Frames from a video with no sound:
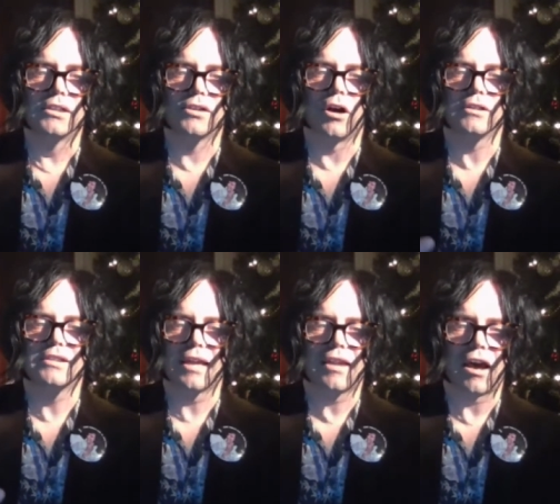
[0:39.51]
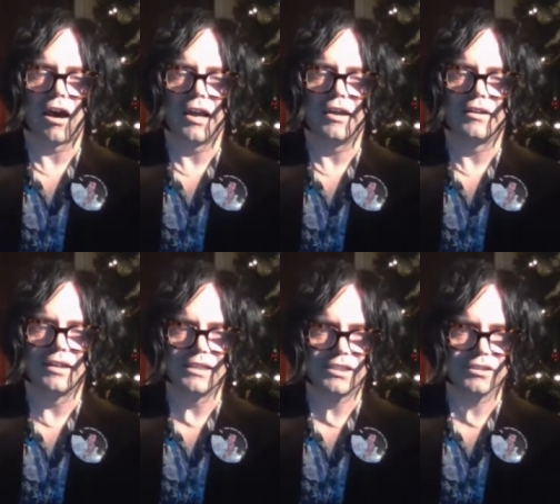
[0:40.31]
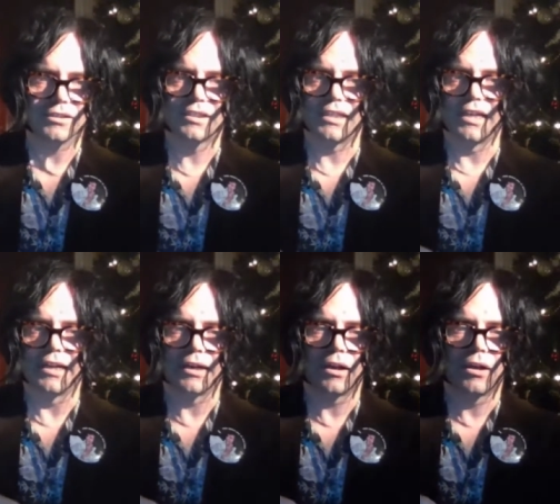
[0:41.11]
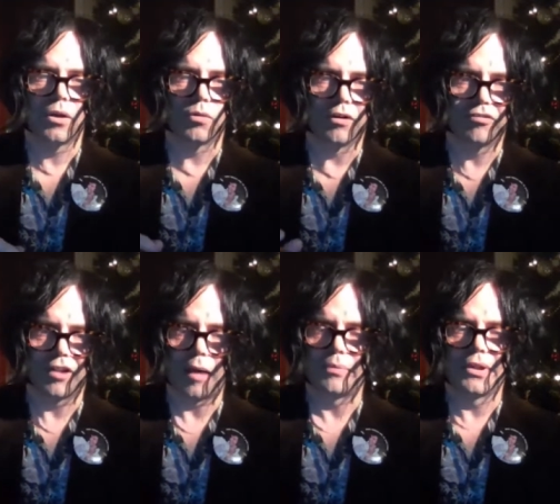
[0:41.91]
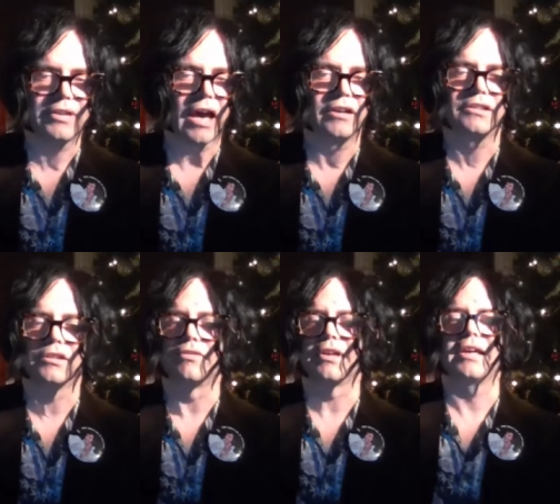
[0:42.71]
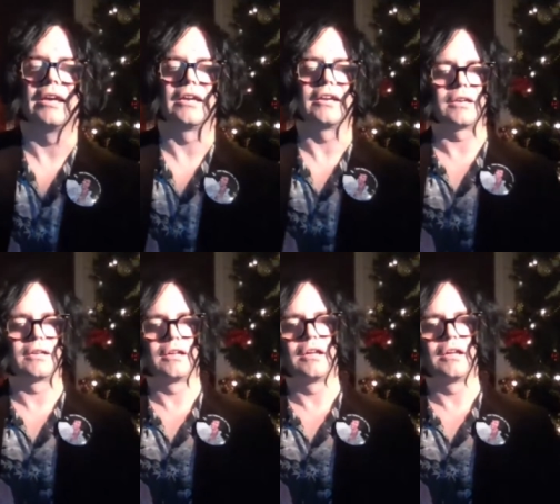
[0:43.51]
Songs that the Hyades shall sing, where flap the tatters of the king,